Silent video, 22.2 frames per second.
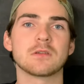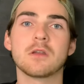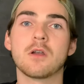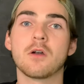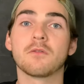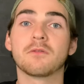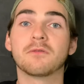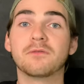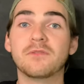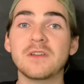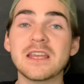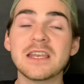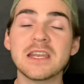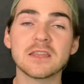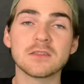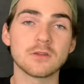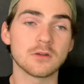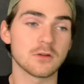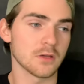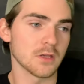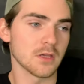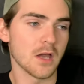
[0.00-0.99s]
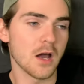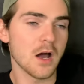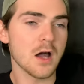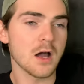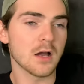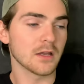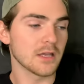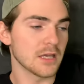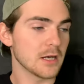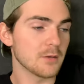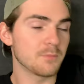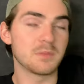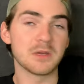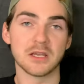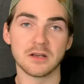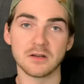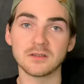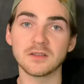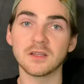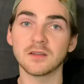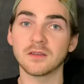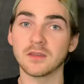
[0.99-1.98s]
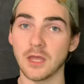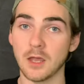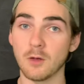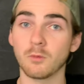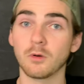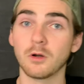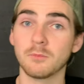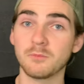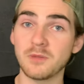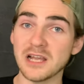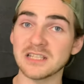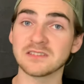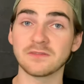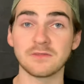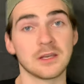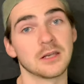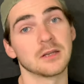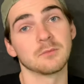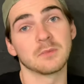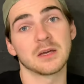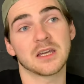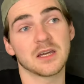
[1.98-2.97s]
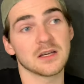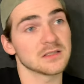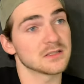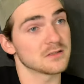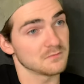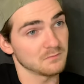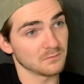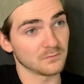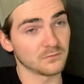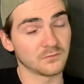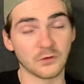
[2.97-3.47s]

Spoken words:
you know, feeding their young, it appeared that they were breastfeeding because,